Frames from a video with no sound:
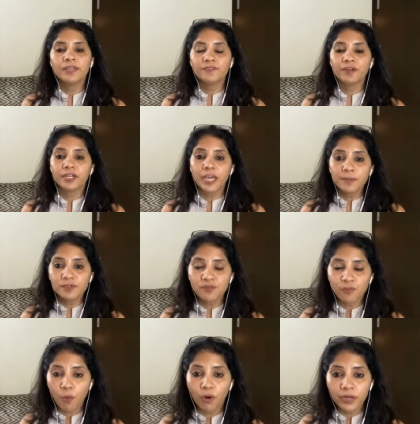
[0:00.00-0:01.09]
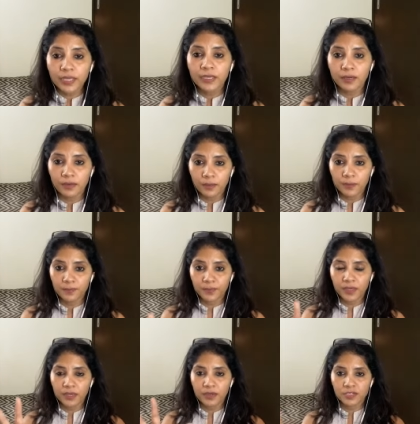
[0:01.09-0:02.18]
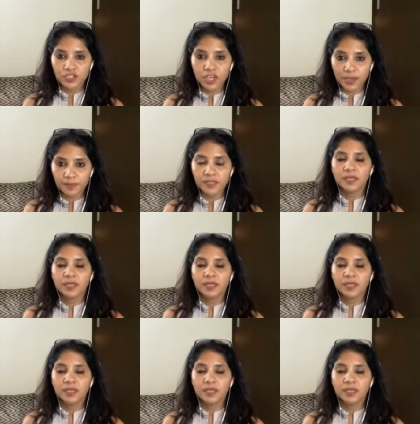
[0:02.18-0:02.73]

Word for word: different types of body um, uh, shapes.